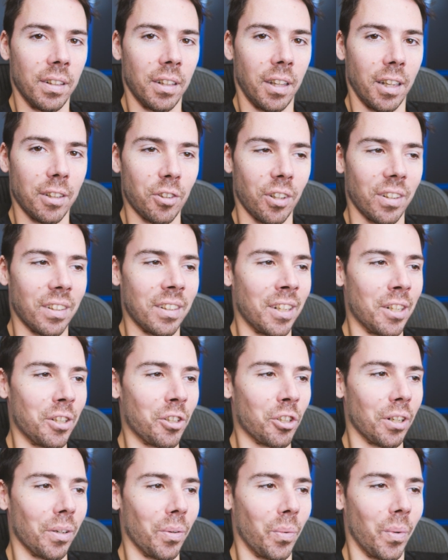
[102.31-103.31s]
That's a
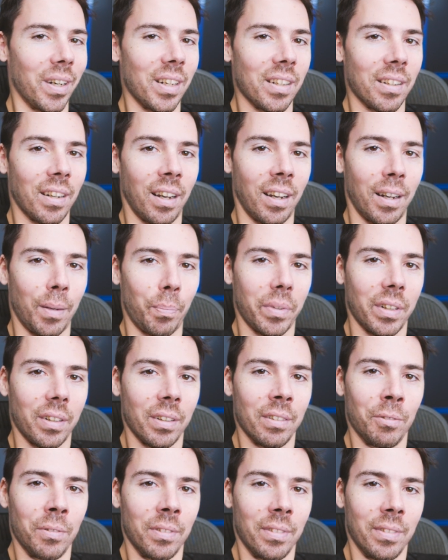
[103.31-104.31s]
t-shirt waiting to happen.
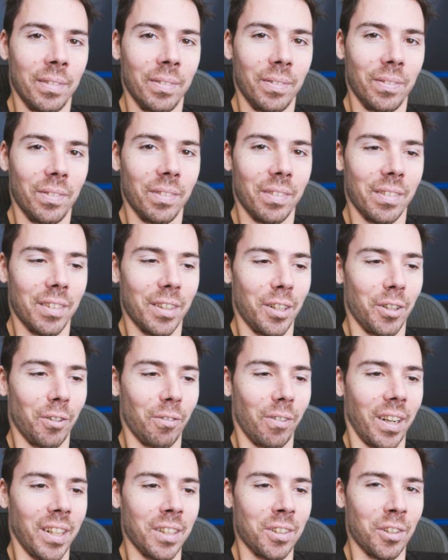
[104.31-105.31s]

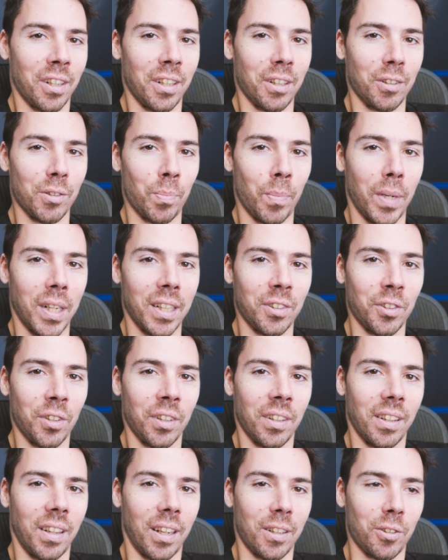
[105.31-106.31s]
Your rice kills mice.
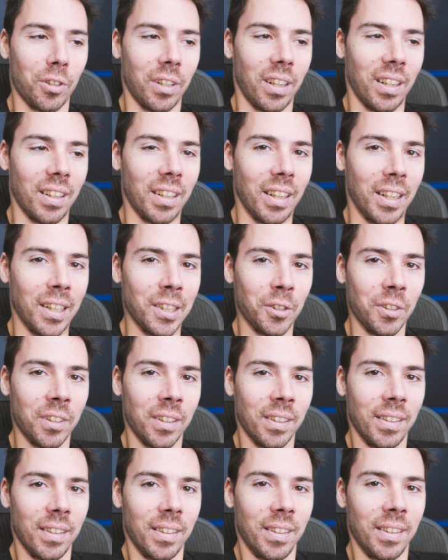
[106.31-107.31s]
That's not nice.
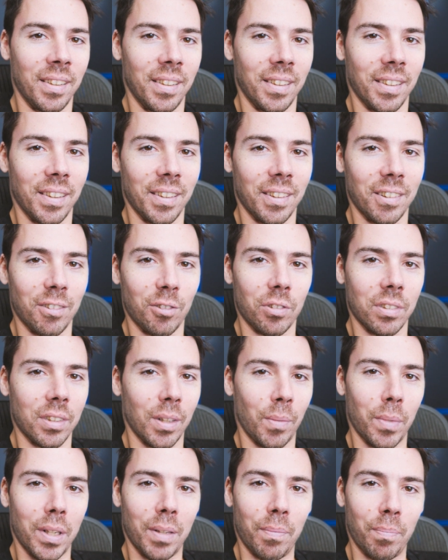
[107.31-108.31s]

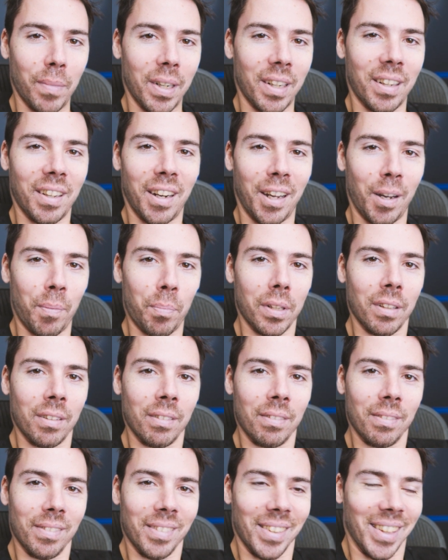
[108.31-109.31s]
Somebody make it happen.
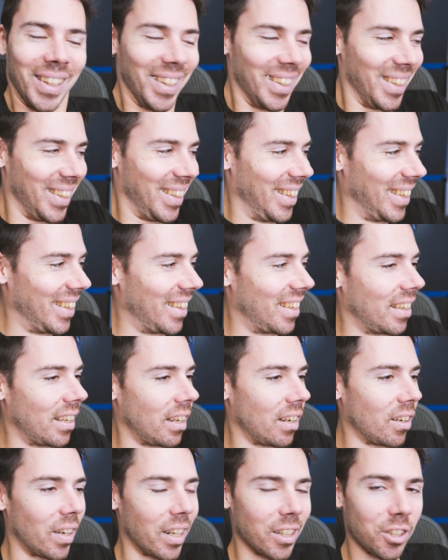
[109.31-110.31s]

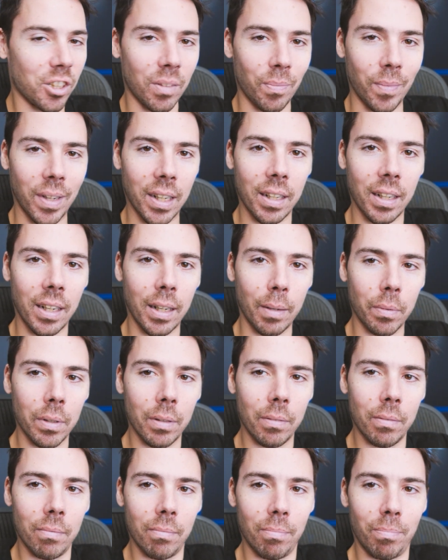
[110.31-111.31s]
Oh, I should make it happen.
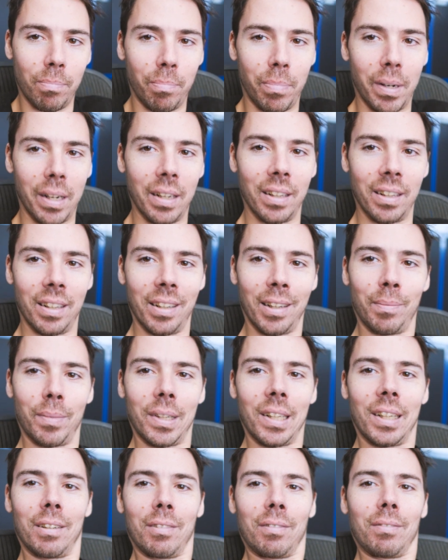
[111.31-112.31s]
Buy it down
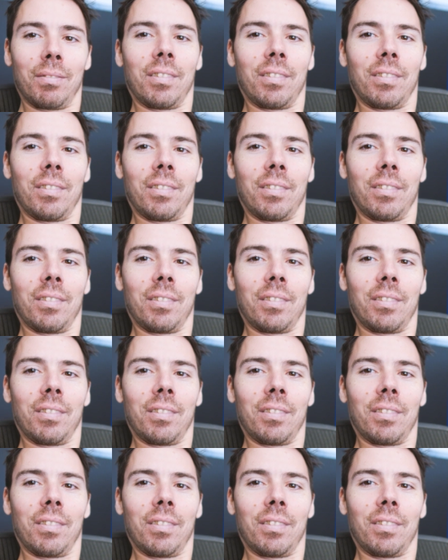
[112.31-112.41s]
below.